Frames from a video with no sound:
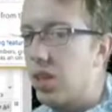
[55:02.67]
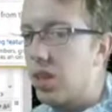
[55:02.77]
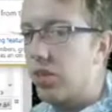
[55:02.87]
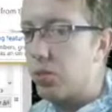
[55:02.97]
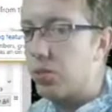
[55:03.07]

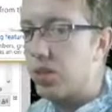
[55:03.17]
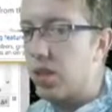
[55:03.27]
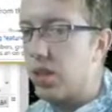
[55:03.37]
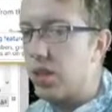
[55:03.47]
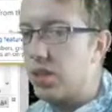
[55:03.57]
Developer
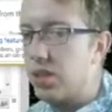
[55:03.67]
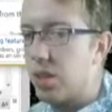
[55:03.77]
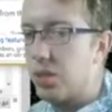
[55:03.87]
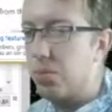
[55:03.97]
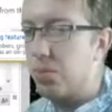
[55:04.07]
said it's
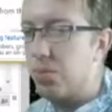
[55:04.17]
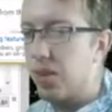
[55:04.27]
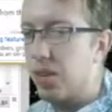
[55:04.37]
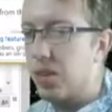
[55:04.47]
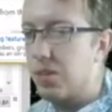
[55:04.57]
not meant to be
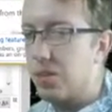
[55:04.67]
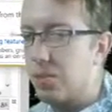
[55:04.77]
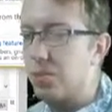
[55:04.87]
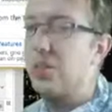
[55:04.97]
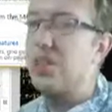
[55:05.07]
fun, it's meant
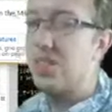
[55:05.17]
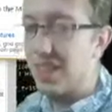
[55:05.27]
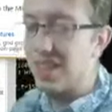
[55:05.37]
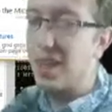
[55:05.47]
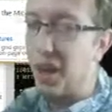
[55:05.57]
to be
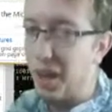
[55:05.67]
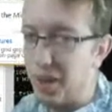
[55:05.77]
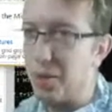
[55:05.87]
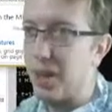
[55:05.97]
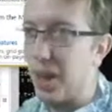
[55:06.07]
realistic. Okay,
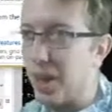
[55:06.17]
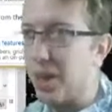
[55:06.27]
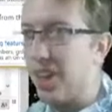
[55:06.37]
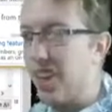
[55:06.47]
there we go.